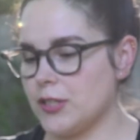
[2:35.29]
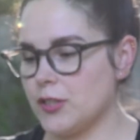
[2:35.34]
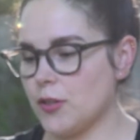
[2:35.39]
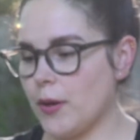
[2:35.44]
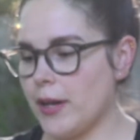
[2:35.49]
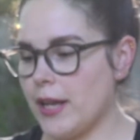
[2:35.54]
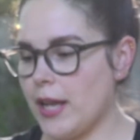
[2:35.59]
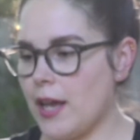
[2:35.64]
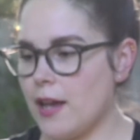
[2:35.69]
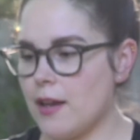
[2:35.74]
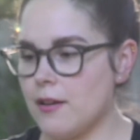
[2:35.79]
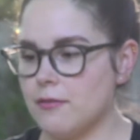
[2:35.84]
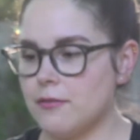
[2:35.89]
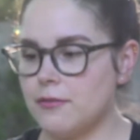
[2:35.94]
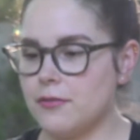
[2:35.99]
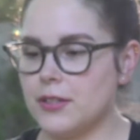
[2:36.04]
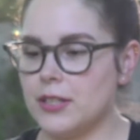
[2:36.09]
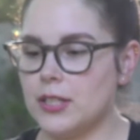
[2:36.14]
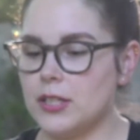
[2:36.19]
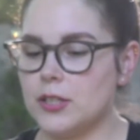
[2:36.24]
So I have
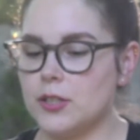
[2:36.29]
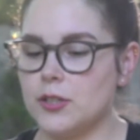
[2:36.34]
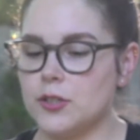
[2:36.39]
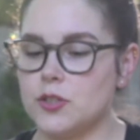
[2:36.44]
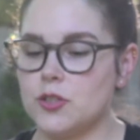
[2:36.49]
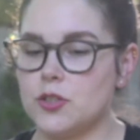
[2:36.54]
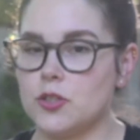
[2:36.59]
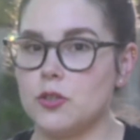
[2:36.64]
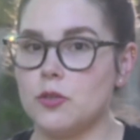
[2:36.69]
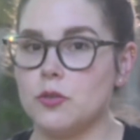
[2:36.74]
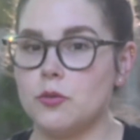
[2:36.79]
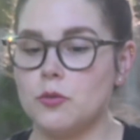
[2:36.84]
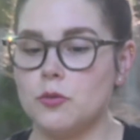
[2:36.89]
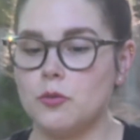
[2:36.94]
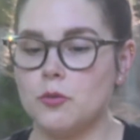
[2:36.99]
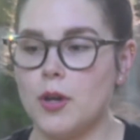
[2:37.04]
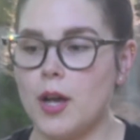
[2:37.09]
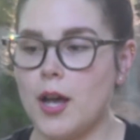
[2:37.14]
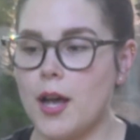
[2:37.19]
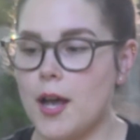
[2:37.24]
here
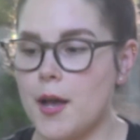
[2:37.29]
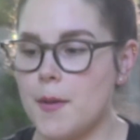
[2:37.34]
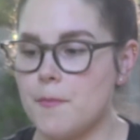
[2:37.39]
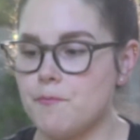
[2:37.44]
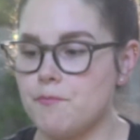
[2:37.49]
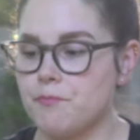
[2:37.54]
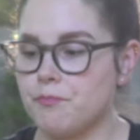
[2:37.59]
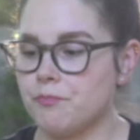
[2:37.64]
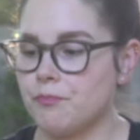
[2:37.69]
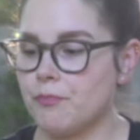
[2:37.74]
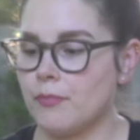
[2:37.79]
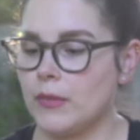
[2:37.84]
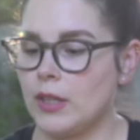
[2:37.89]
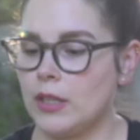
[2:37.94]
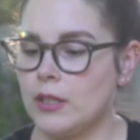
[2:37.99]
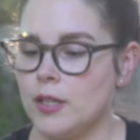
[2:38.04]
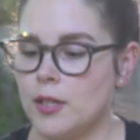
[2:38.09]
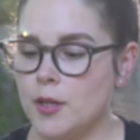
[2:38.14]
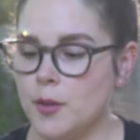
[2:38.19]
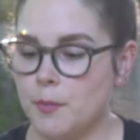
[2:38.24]
two
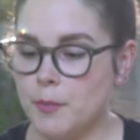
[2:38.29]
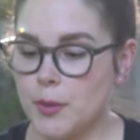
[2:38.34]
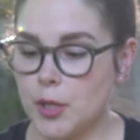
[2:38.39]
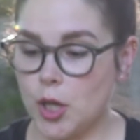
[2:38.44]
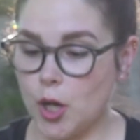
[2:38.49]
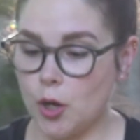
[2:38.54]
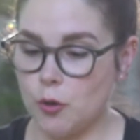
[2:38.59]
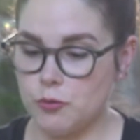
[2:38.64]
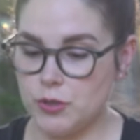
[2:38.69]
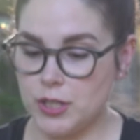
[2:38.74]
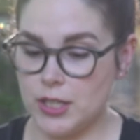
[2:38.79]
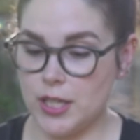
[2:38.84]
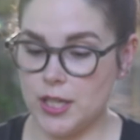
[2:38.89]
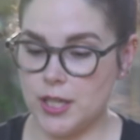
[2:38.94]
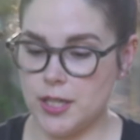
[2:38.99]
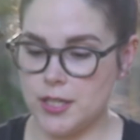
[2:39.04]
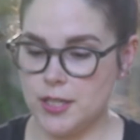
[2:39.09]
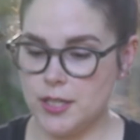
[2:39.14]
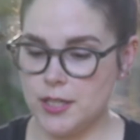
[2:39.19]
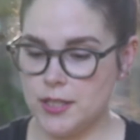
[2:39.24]

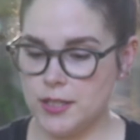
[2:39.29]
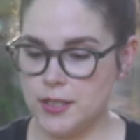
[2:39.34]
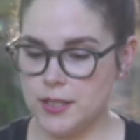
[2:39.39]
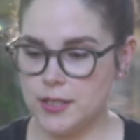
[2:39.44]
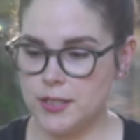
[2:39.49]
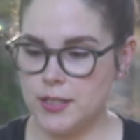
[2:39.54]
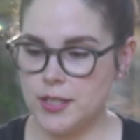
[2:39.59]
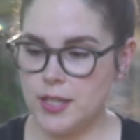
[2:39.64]
begonias,